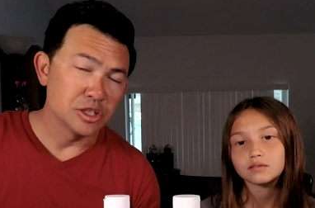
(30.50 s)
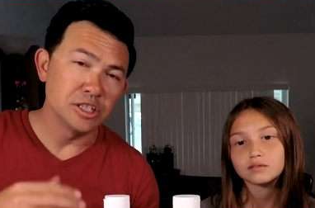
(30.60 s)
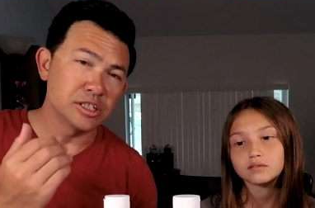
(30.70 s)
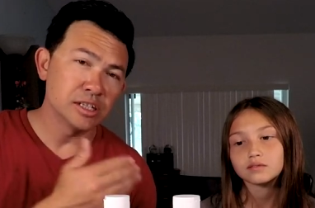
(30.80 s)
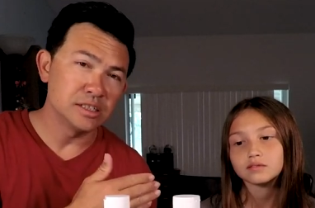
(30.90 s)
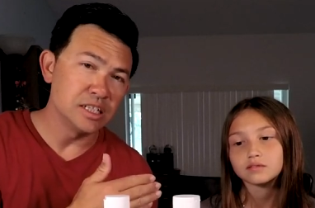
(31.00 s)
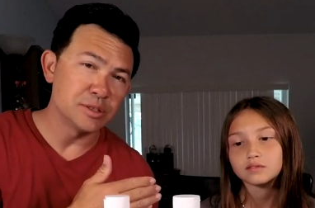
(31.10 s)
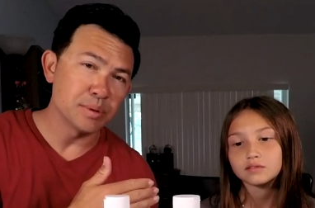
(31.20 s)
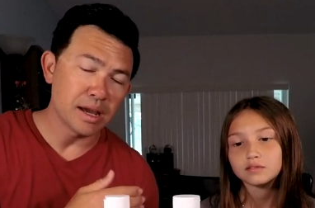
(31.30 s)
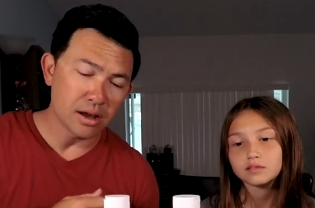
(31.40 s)
Speaker 1: She's gonna
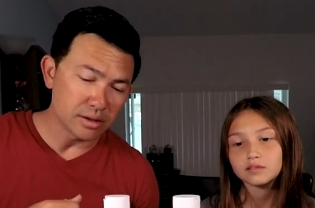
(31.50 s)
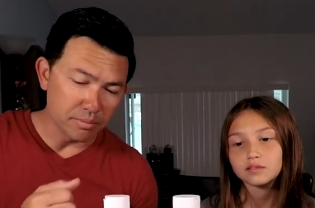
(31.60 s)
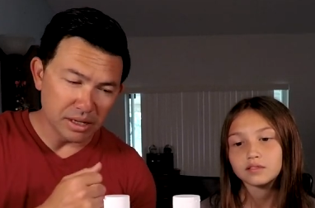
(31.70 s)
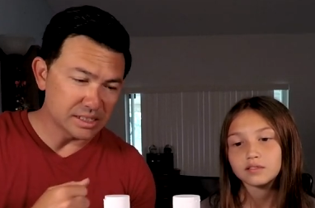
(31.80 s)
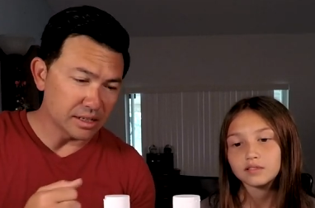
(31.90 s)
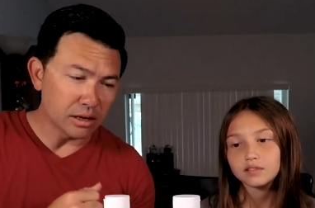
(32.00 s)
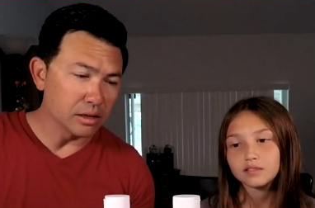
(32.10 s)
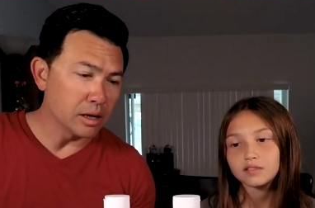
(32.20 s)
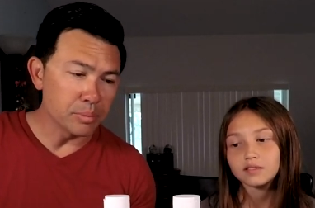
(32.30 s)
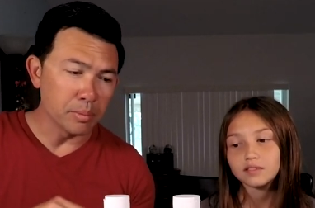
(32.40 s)
teach me how to mix it
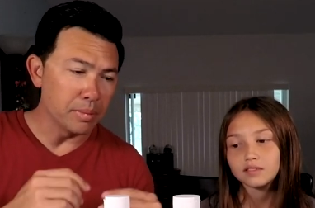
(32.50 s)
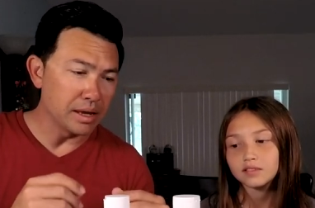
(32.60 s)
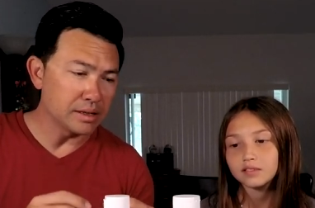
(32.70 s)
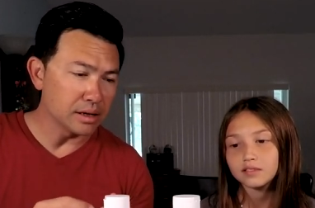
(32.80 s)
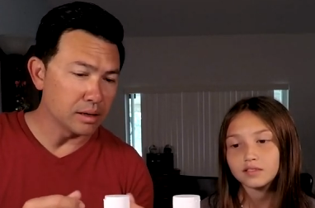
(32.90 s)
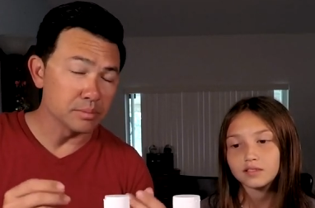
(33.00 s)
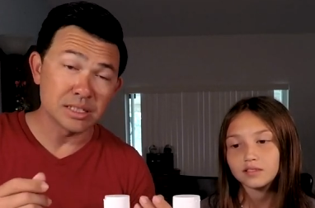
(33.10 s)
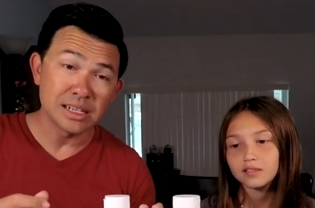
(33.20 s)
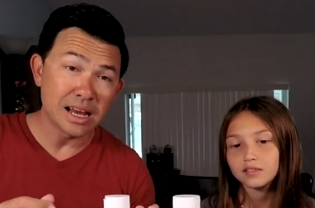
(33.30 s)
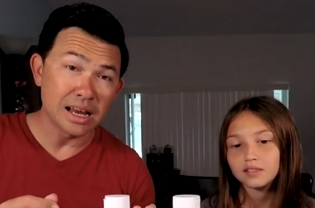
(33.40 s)
all up and make
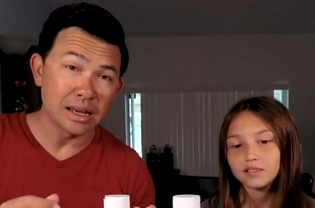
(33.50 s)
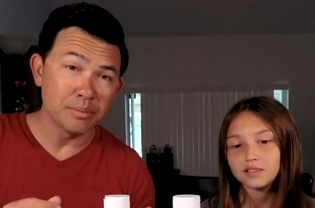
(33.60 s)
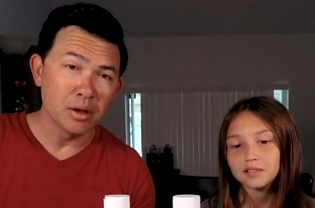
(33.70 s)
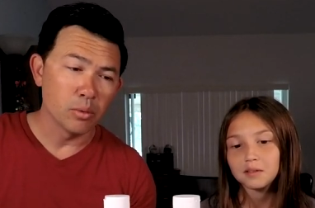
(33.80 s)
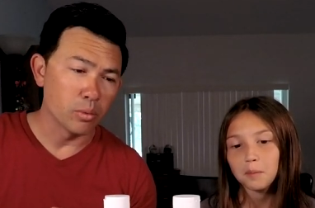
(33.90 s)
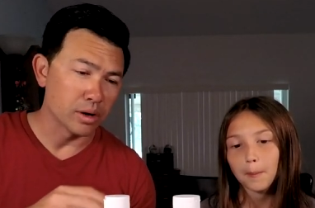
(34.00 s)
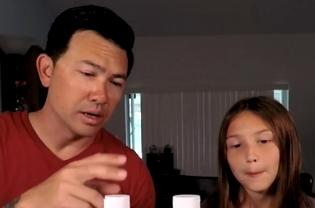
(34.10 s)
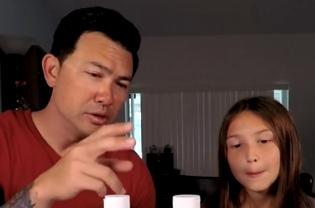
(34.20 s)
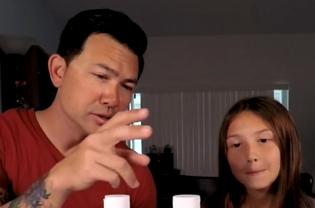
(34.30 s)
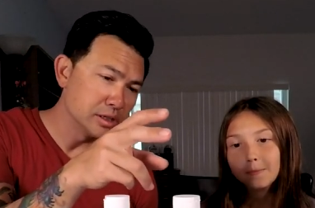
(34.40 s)
slime. We're
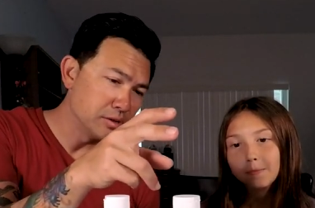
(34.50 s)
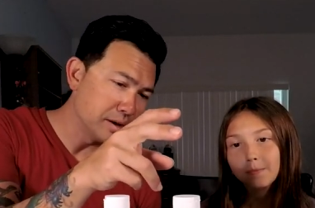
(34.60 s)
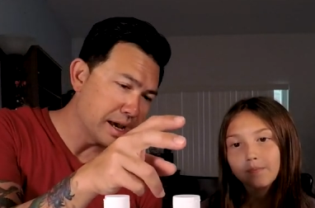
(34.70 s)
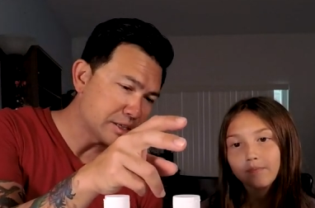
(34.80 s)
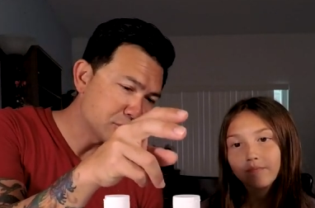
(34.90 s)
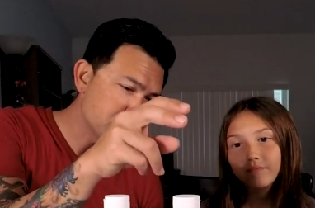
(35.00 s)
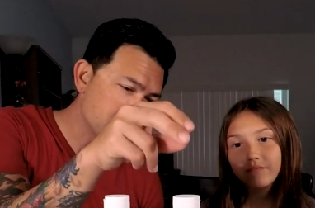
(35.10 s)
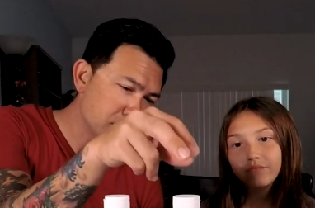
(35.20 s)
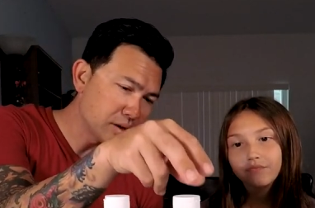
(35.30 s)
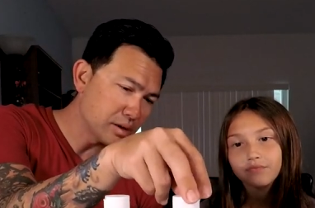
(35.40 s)
gonna use a little
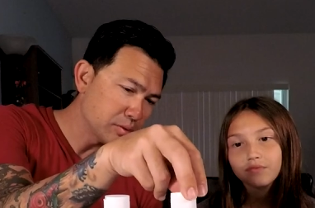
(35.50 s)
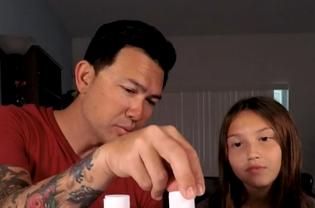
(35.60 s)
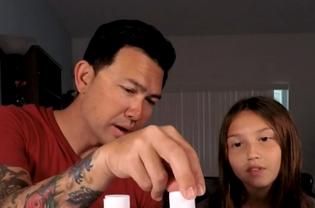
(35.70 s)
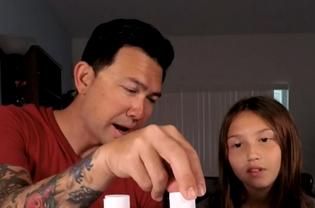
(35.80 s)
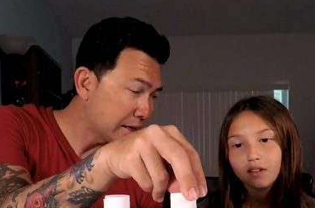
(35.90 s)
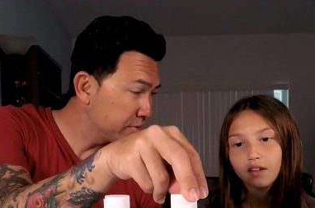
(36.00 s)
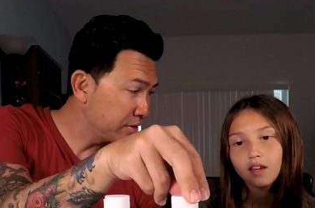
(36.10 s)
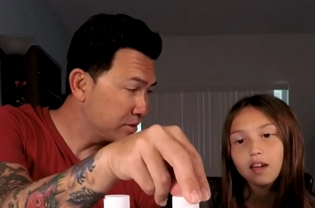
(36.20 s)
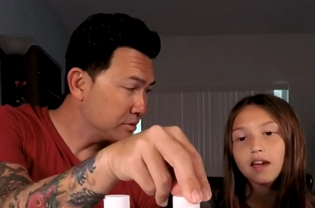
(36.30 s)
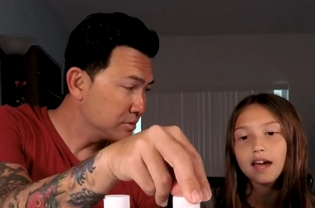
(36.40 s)
extra, what,
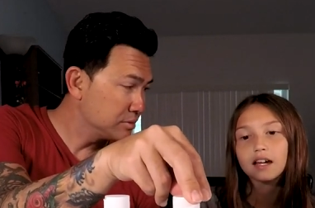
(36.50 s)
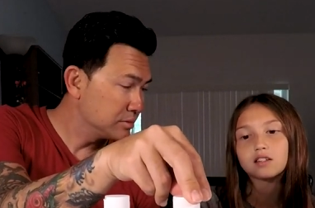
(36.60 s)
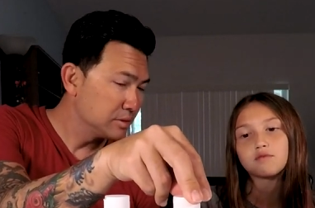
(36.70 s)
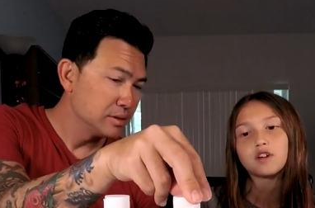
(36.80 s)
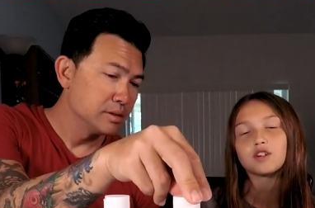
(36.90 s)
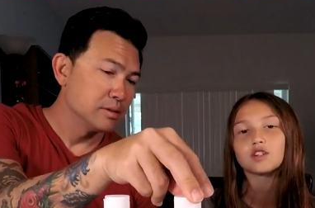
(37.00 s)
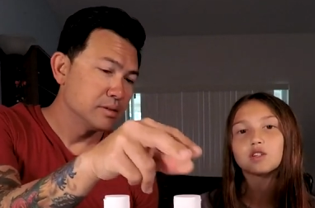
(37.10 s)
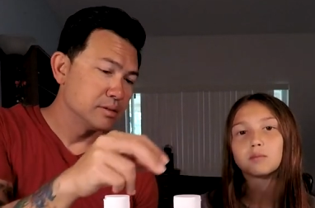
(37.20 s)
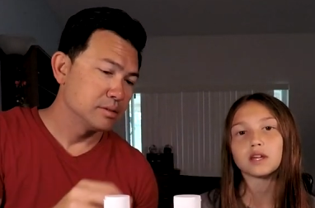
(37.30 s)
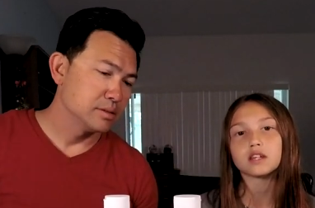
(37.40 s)
activator?
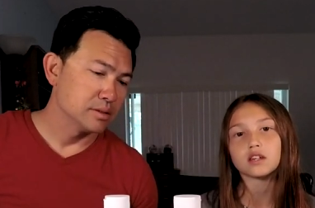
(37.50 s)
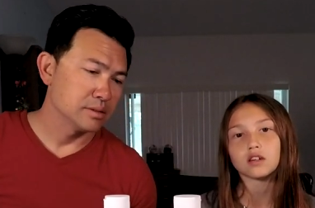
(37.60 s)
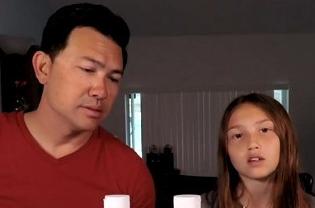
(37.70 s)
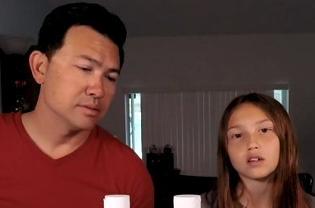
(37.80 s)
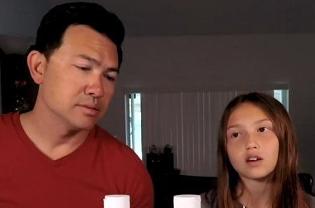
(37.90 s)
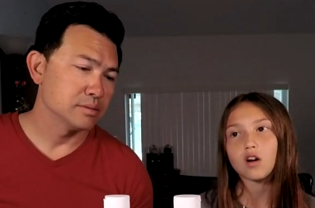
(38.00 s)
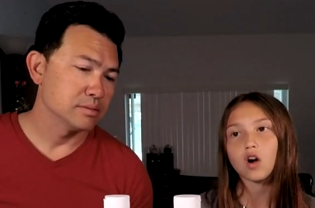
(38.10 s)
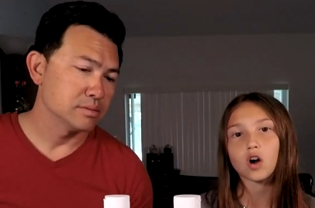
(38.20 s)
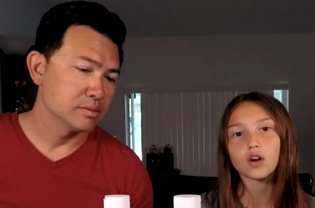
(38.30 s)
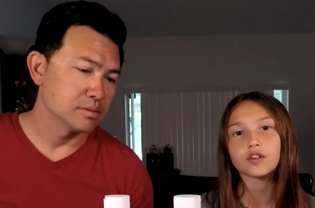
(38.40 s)
Speaker 2: Activator to make it
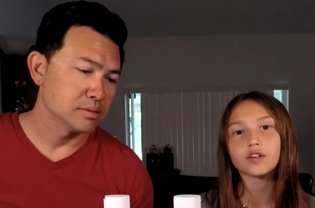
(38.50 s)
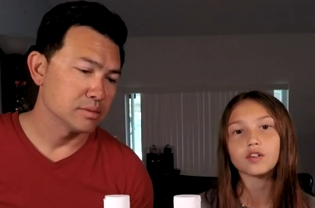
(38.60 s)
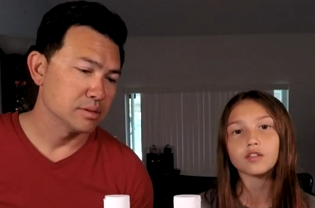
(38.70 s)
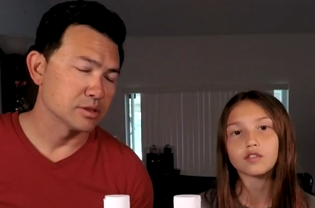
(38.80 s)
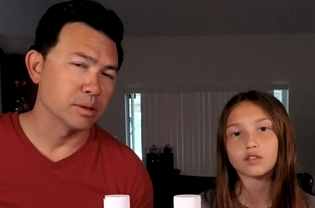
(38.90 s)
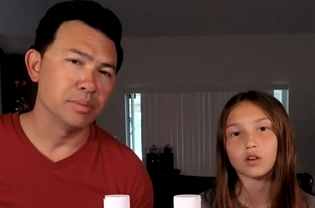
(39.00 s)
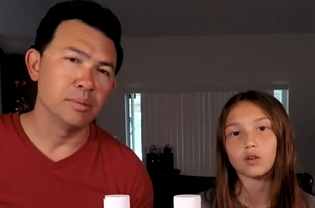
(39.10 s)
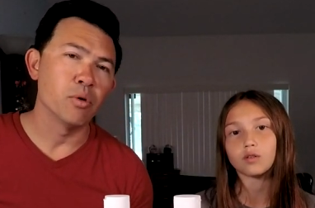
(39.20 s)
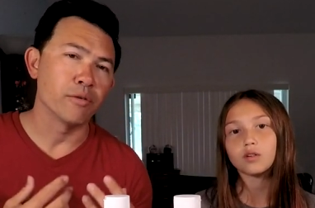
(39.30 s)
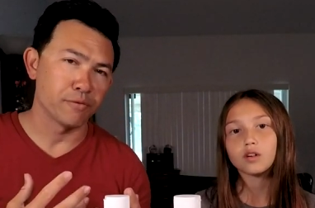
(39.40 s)
harder. It's gonna
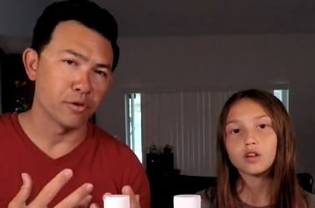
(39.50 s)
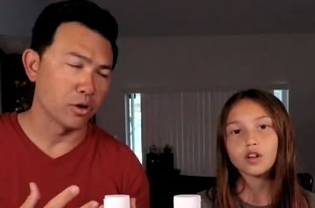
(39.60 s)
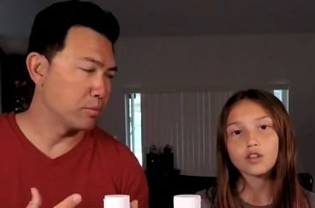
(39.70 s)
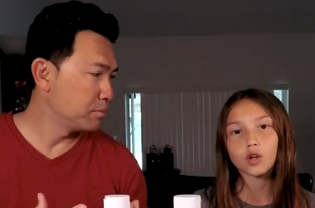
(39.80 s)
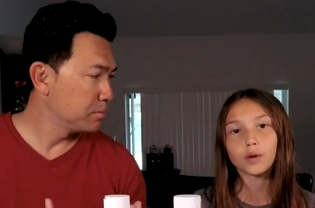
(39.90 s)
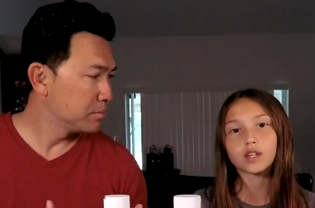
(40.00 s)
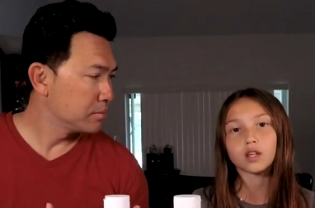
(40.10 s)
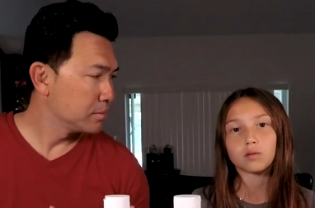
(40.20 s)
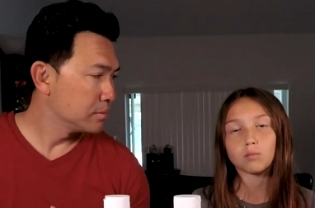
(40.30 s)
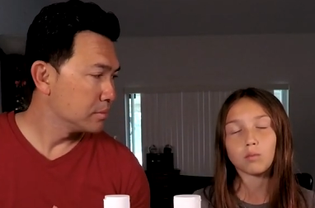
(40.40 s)
be more firm. So we
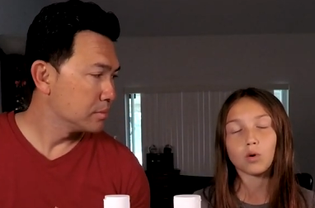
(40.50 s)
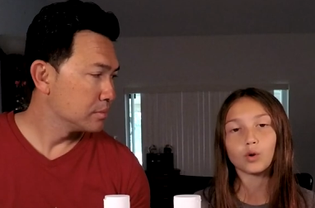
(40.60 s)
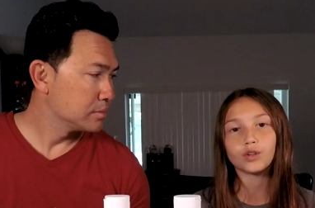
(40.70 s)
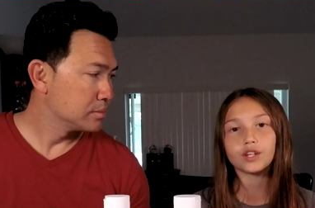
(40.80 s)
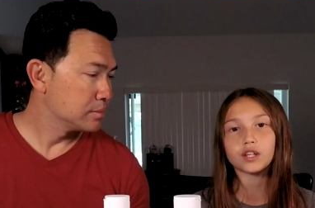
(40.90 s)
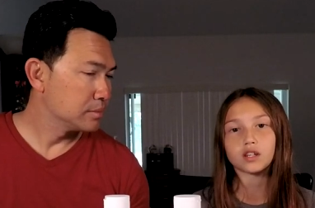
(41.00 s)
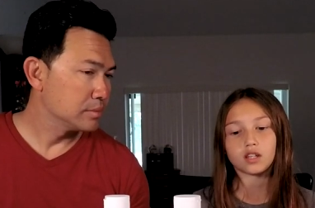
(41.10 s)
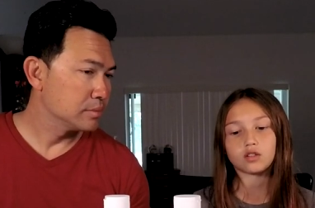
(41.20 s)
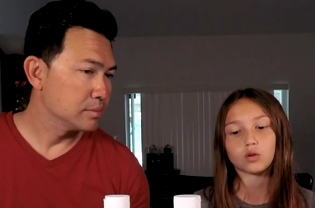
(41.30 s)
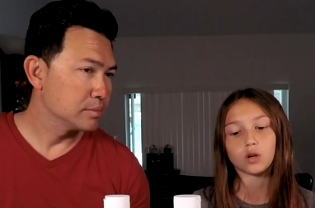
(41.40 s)
can mold it
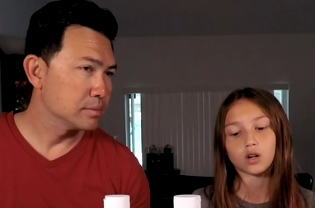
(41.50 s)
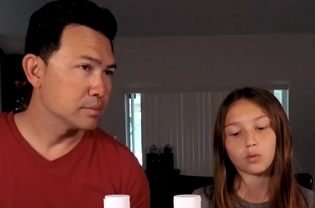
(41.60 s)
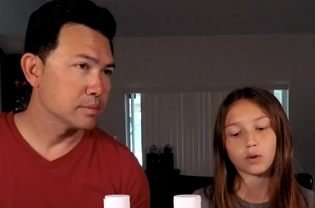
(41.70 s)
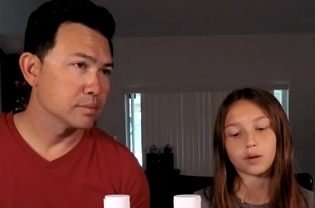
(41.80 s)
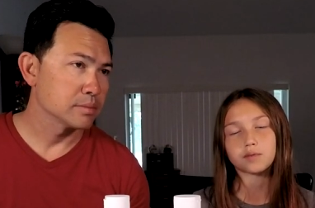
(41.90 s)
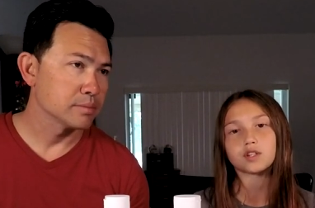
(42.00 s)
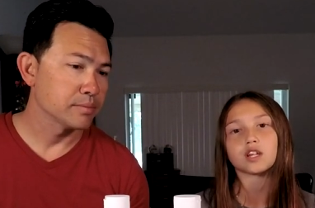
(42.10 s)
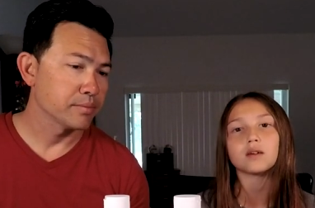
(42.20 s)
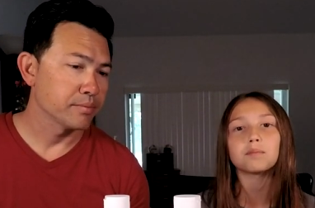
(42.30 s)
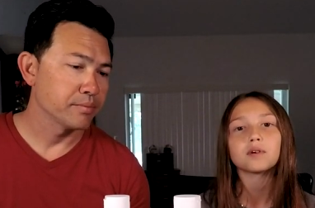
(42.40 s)
into a worm shape.